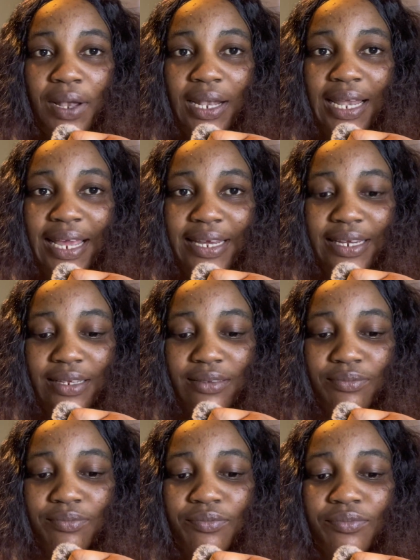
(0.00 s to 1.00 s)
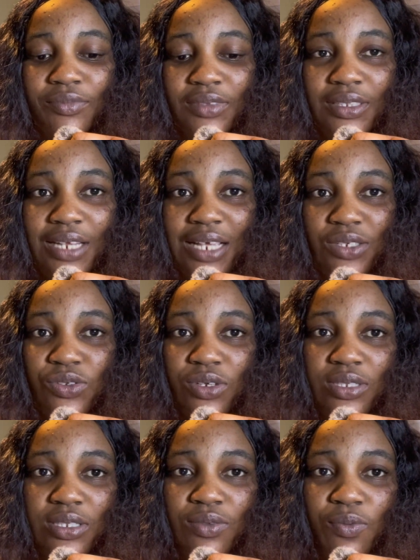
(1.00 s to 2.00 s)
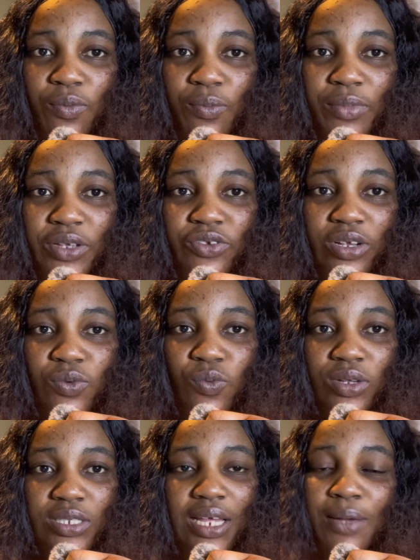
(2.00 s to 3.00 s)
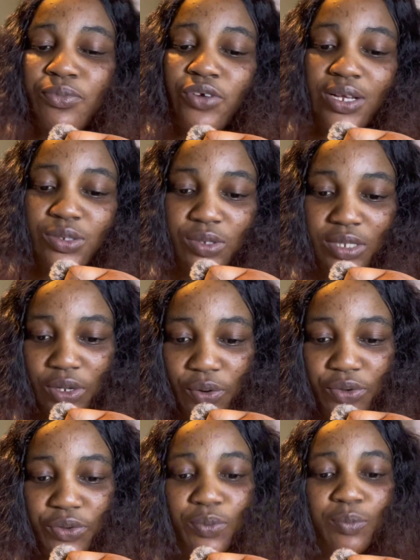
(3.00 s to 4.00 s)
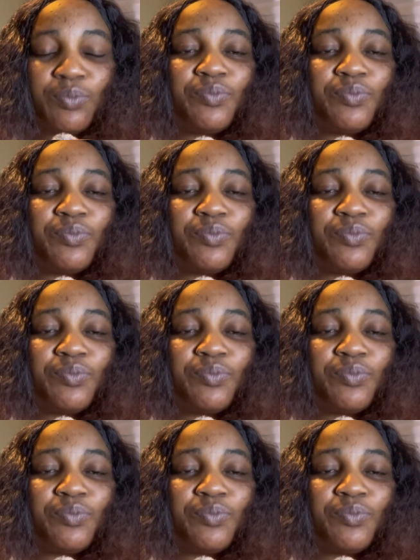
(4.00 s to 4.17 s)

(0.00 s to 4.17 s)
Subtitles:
learning. That's just majorly what I'm trying to tell you.